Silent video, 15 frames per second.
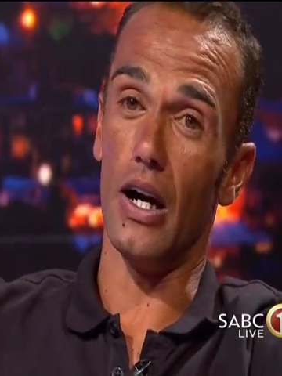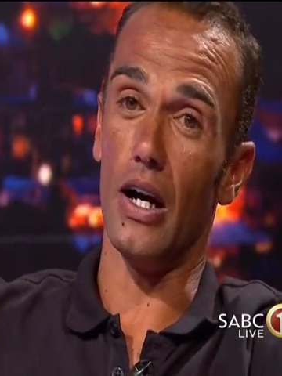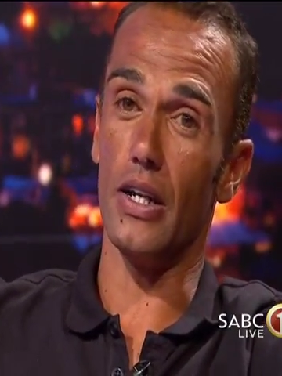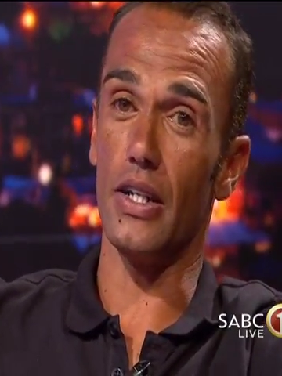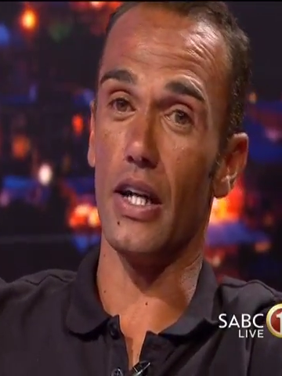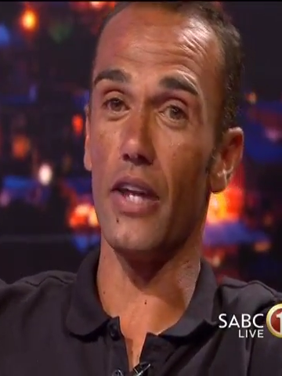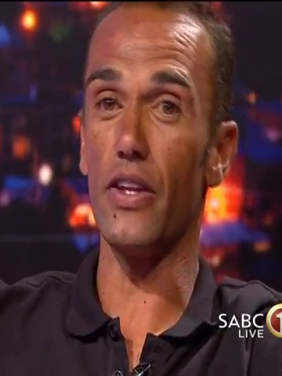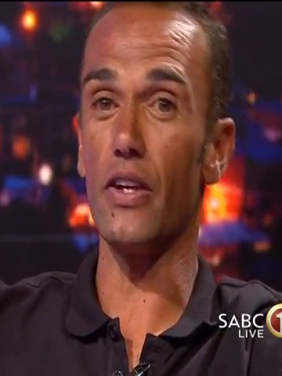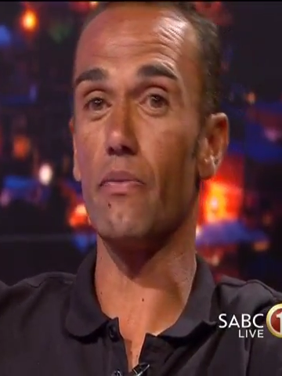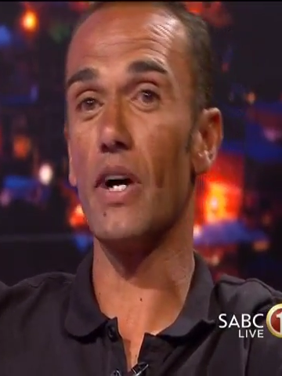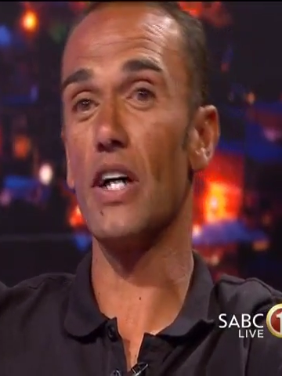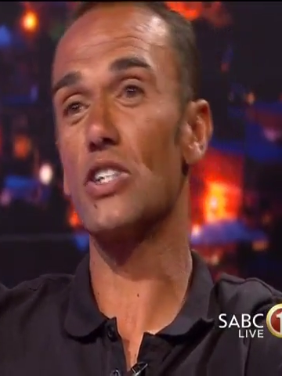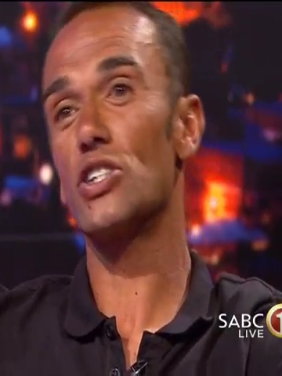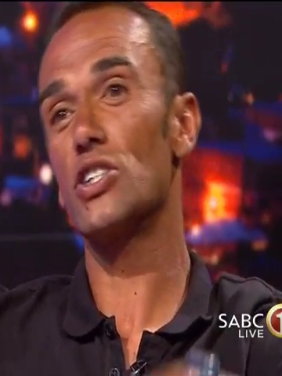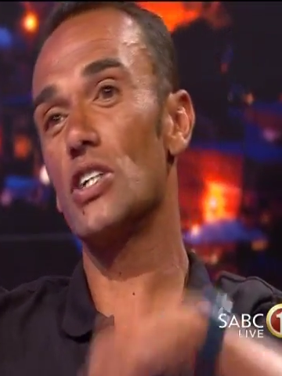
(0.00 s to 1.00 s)
Nothing
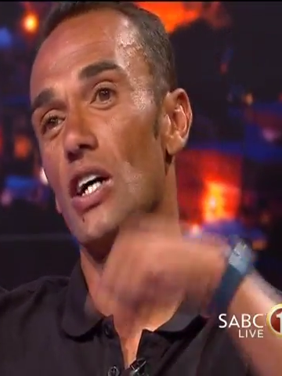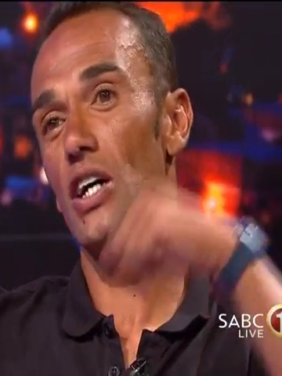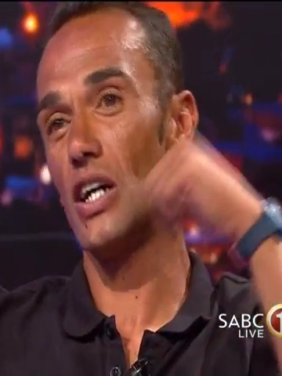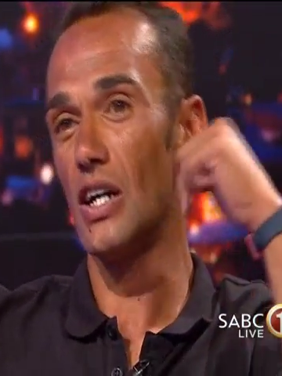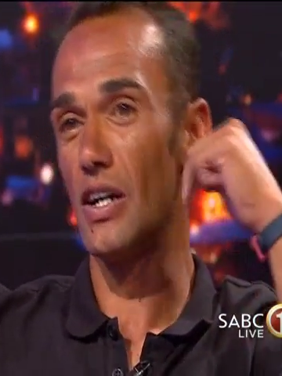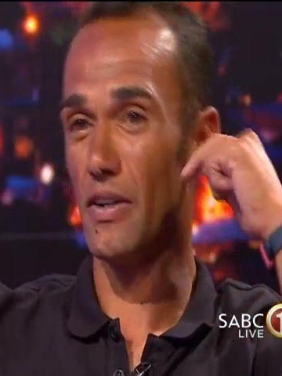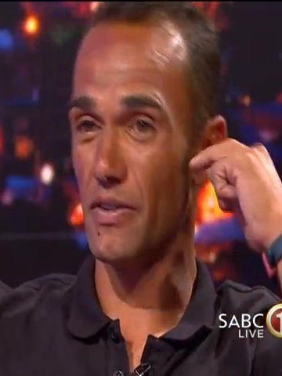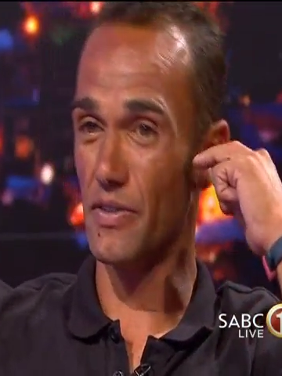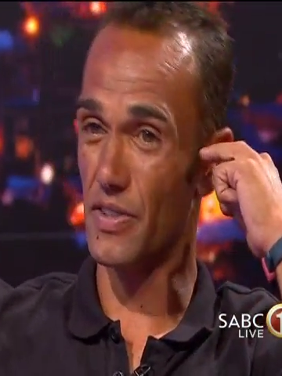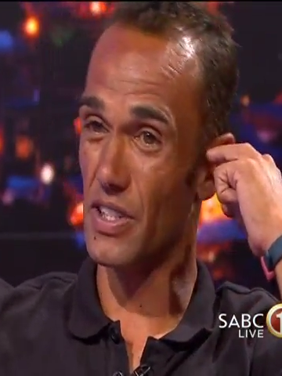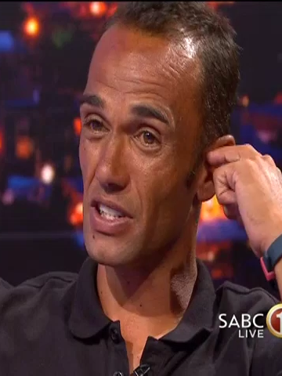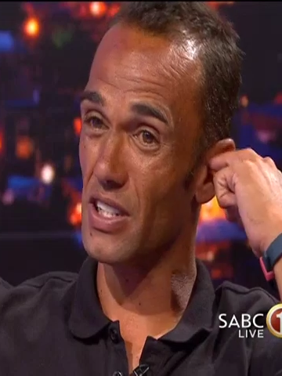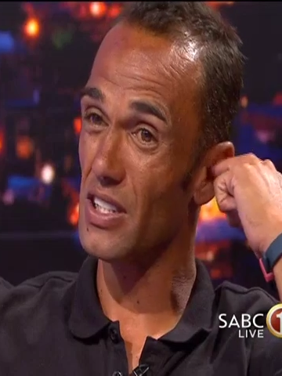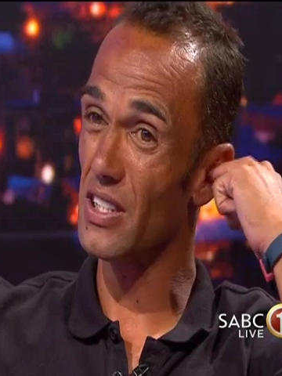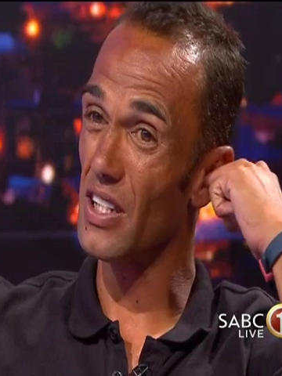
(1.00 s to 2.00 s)
much. I've
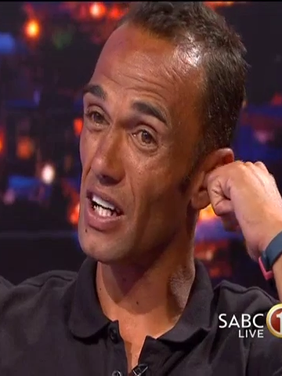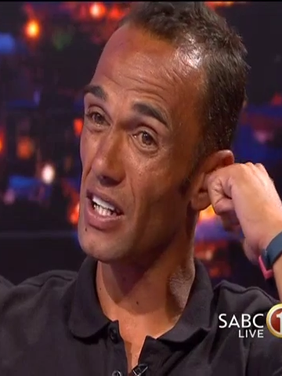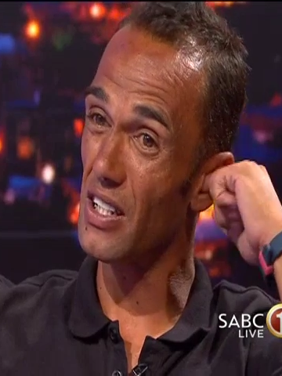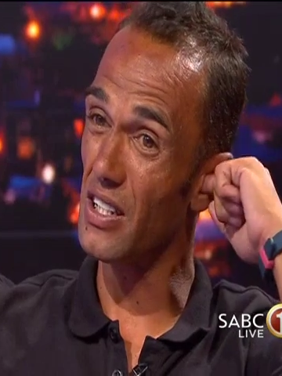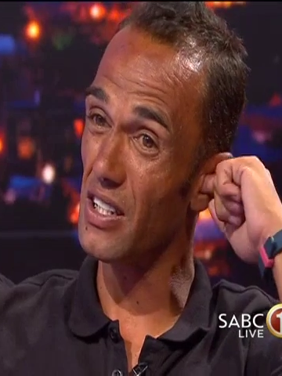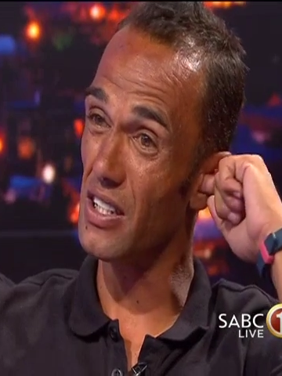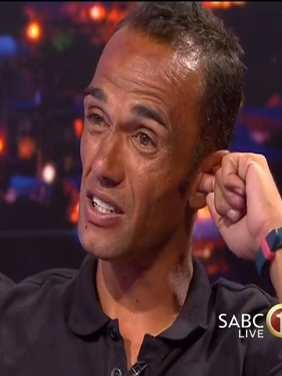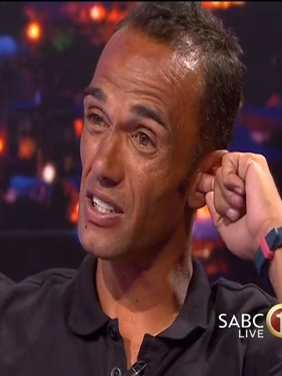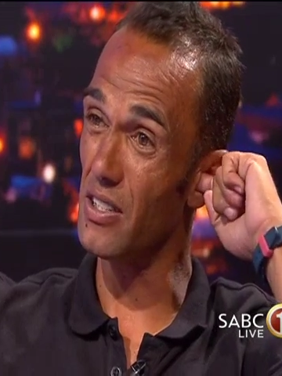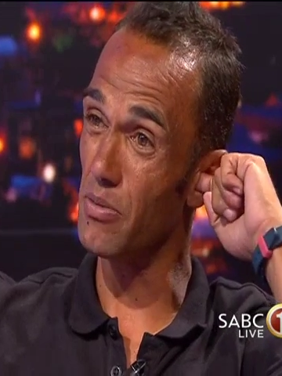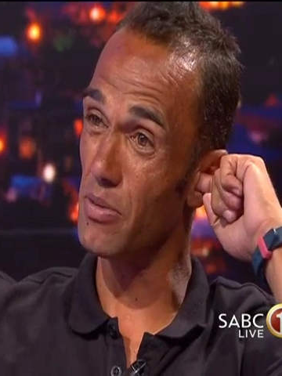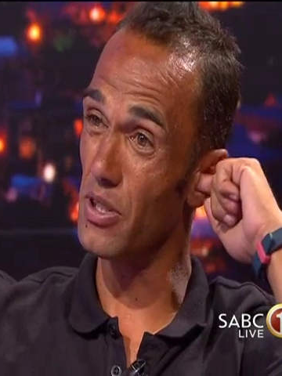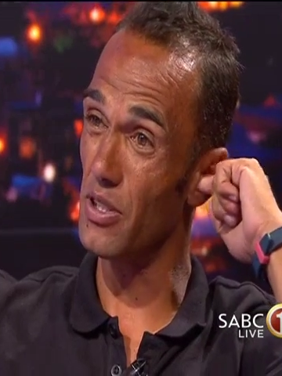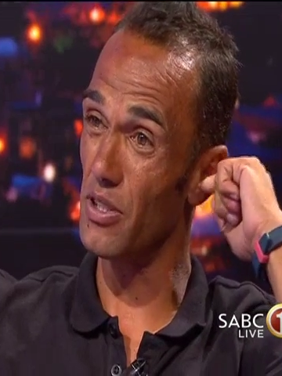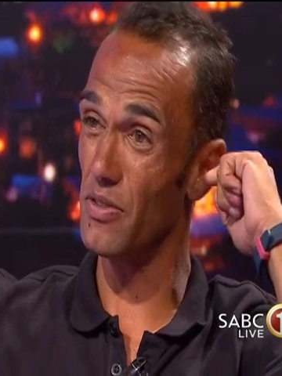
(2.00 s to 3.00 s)
just started a little
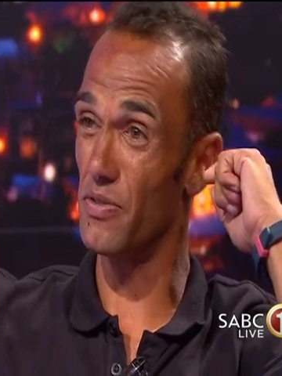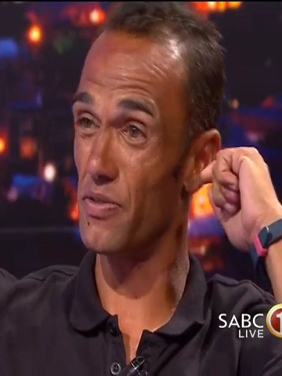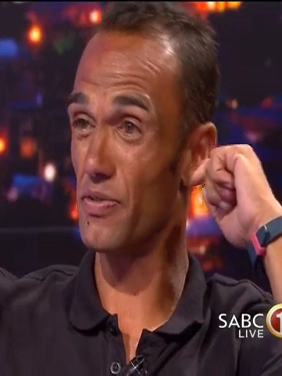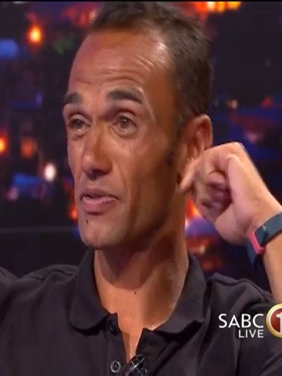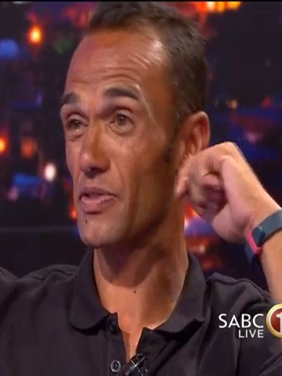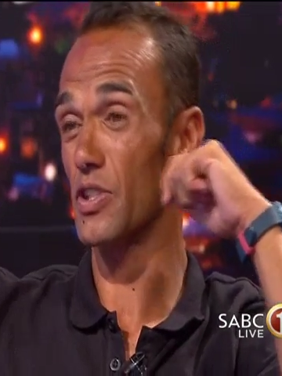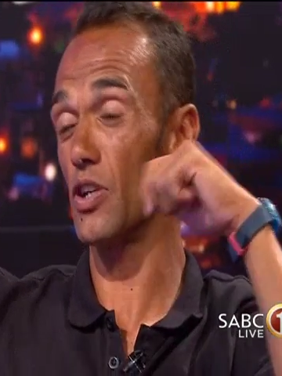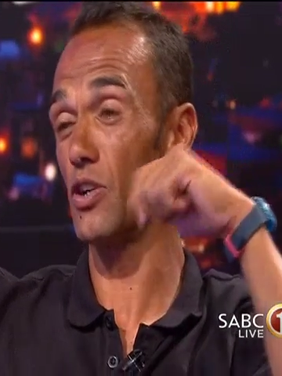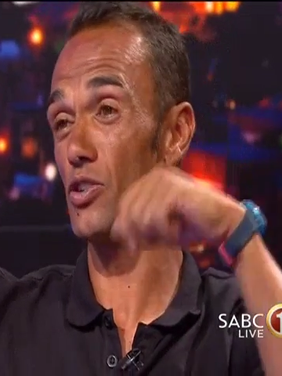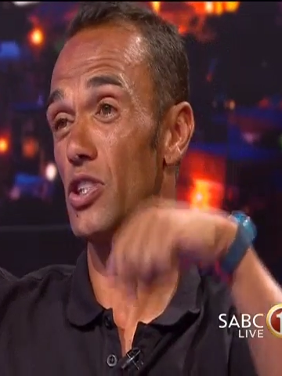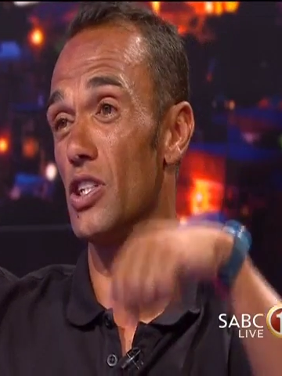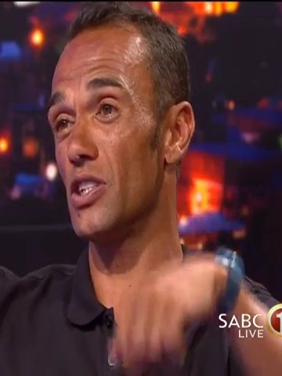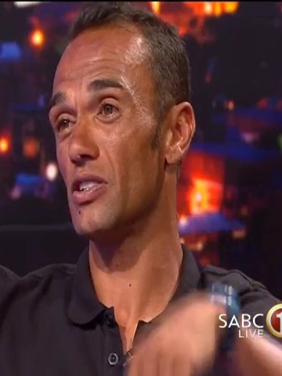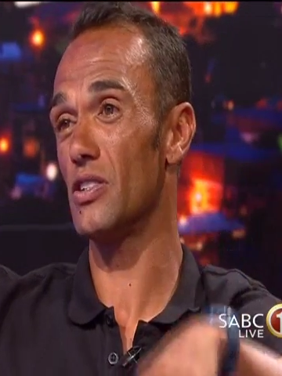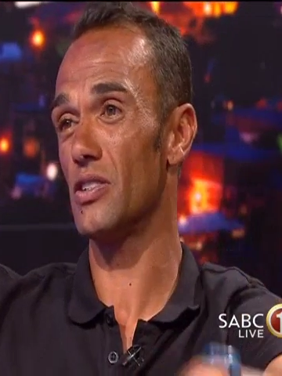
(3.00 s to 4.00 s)
bit of
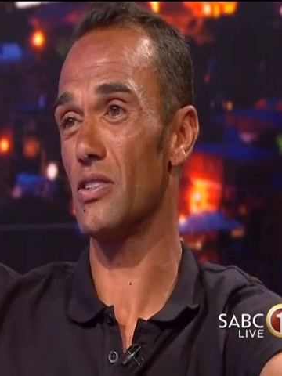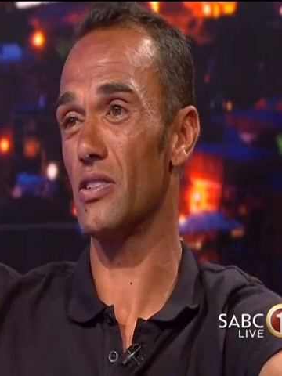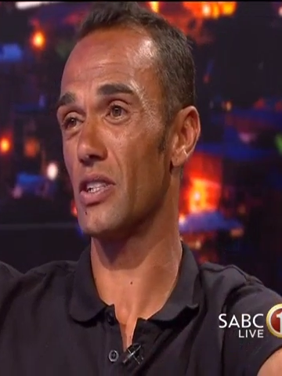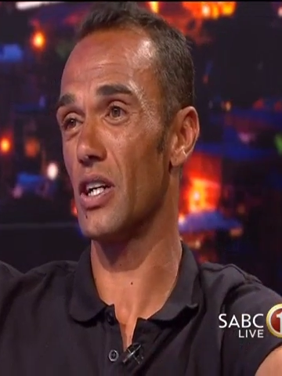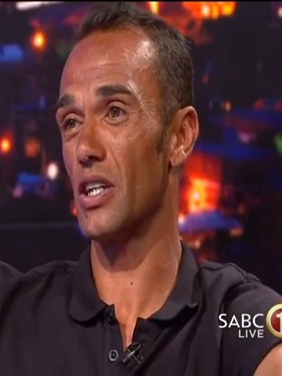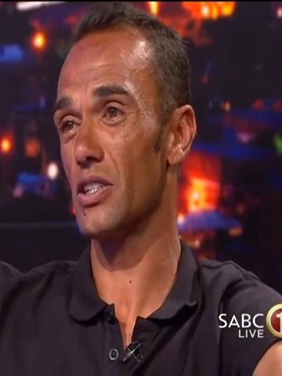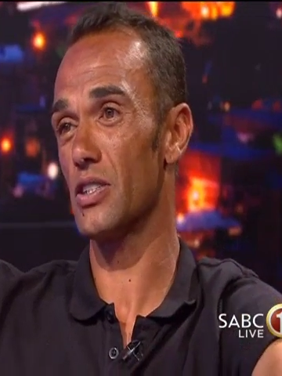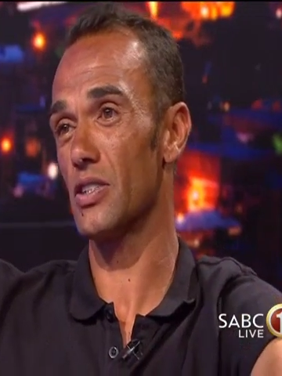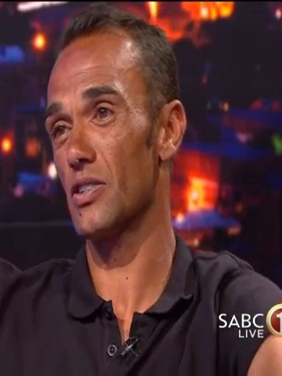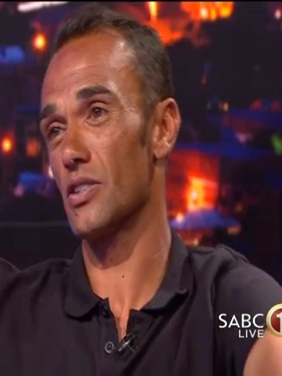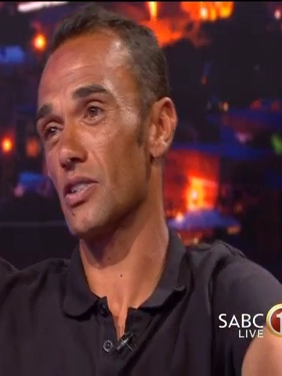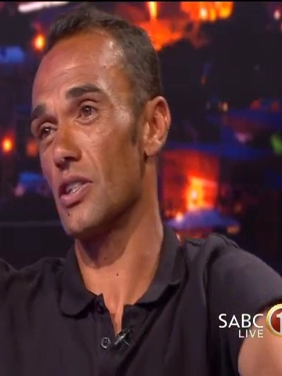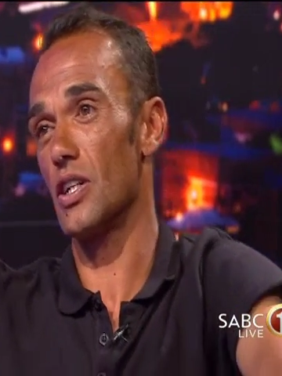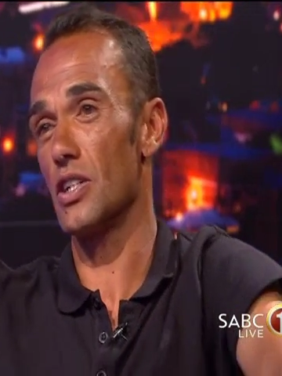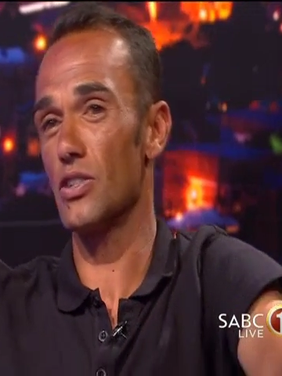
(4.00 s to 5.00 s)
coaching,
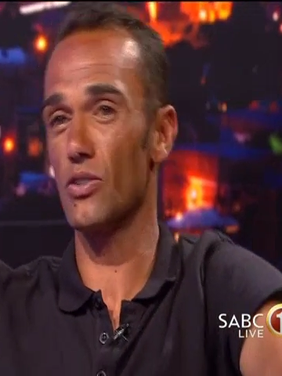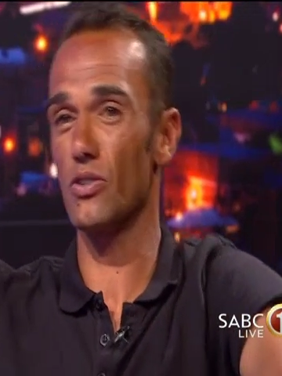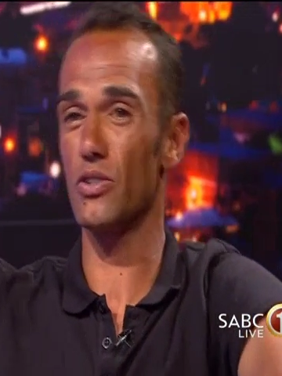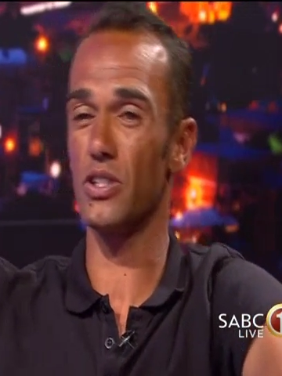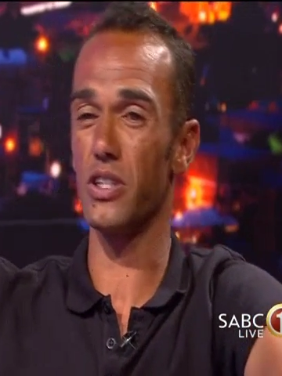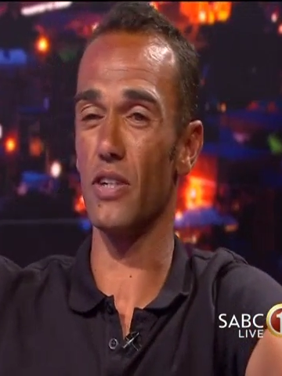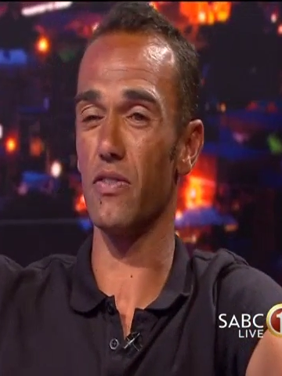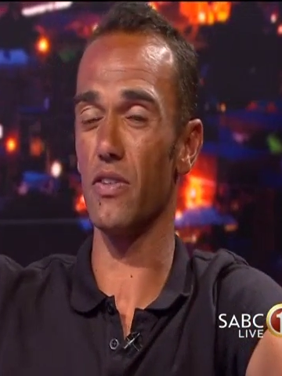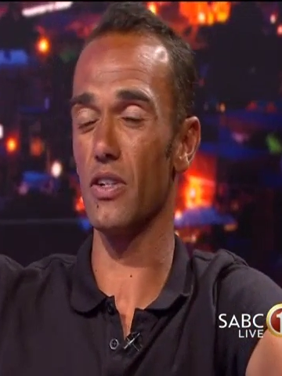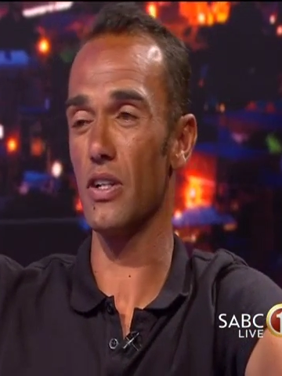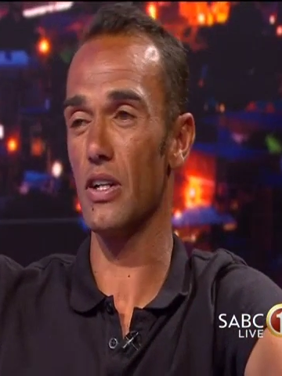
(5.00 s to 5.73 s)
grassroots level.